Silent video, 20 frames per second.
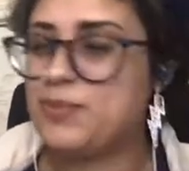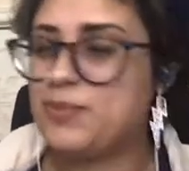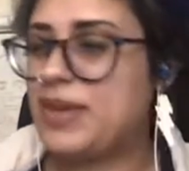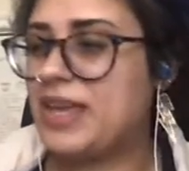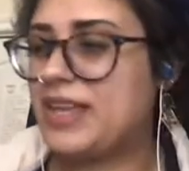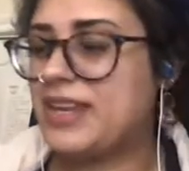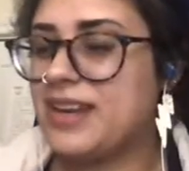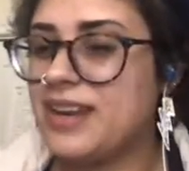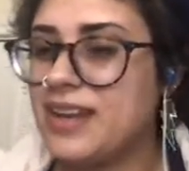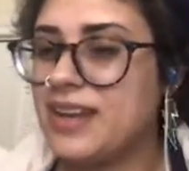
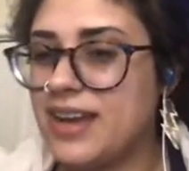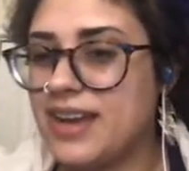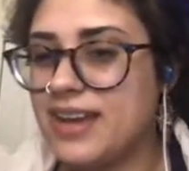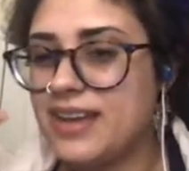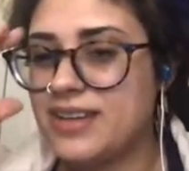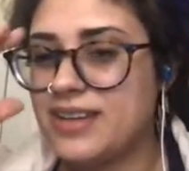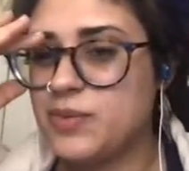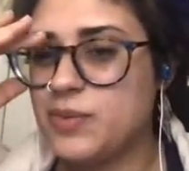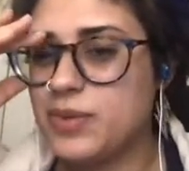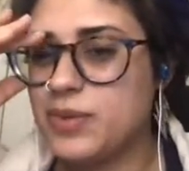Ben and
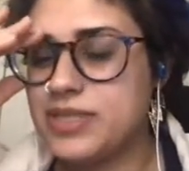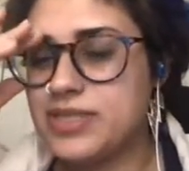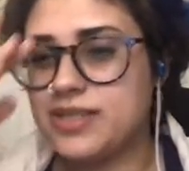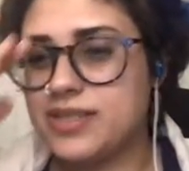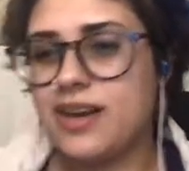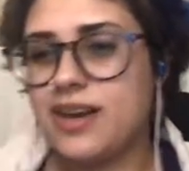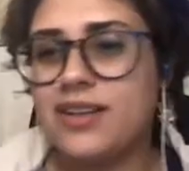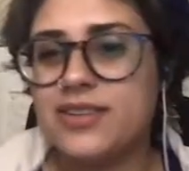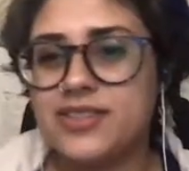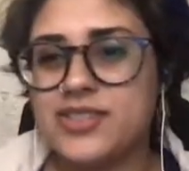I went to
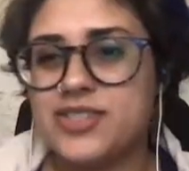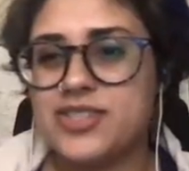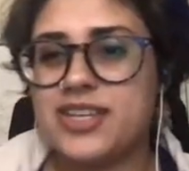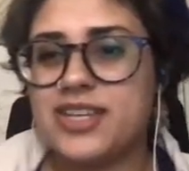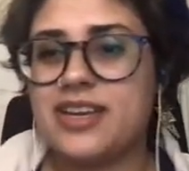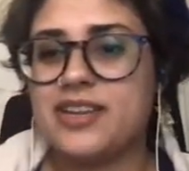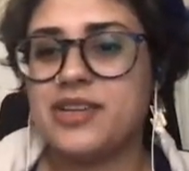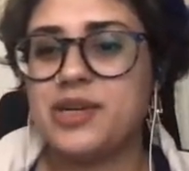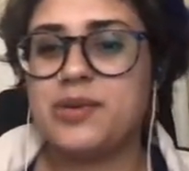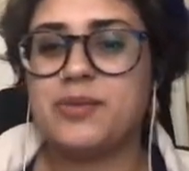college
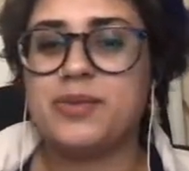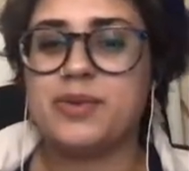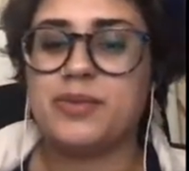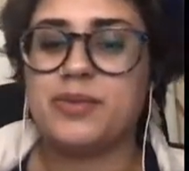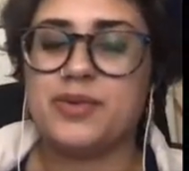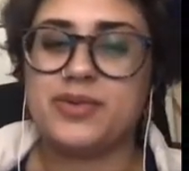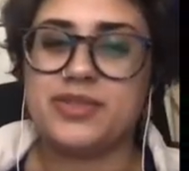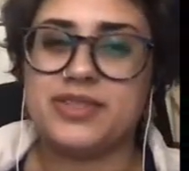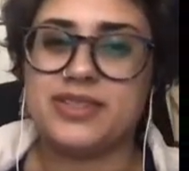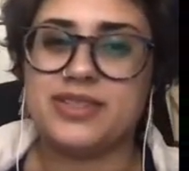together and we were
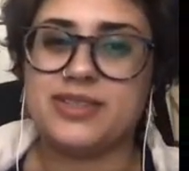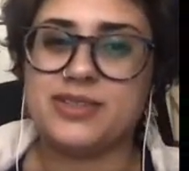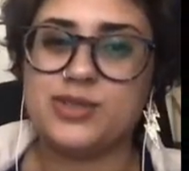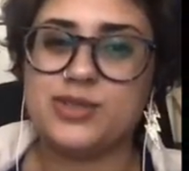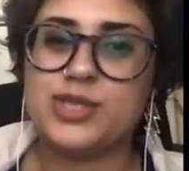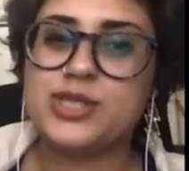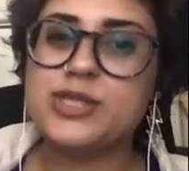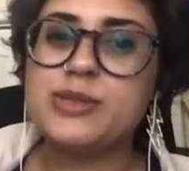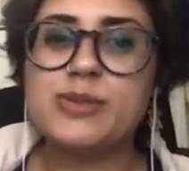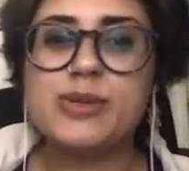both in the
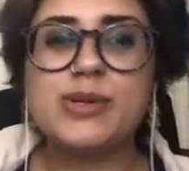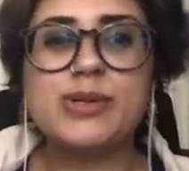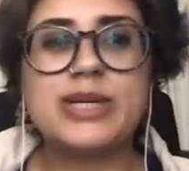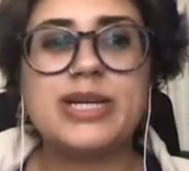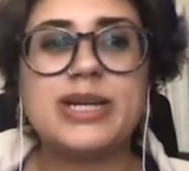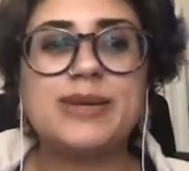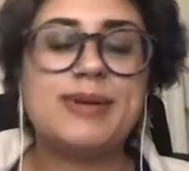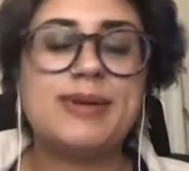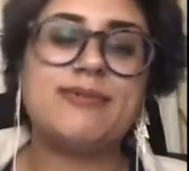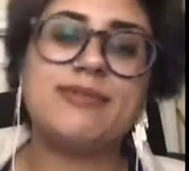illustration
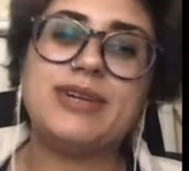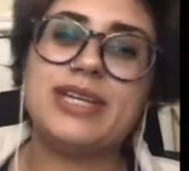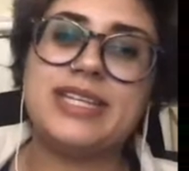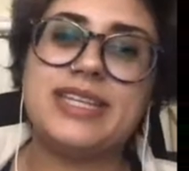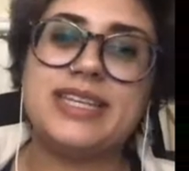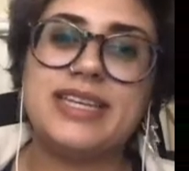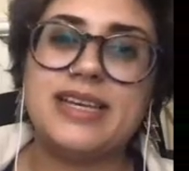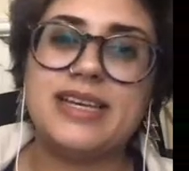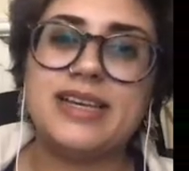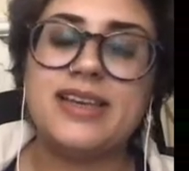program at
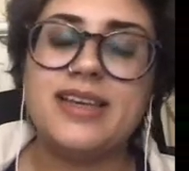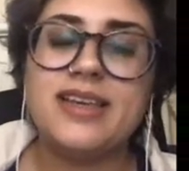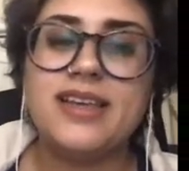Ringling.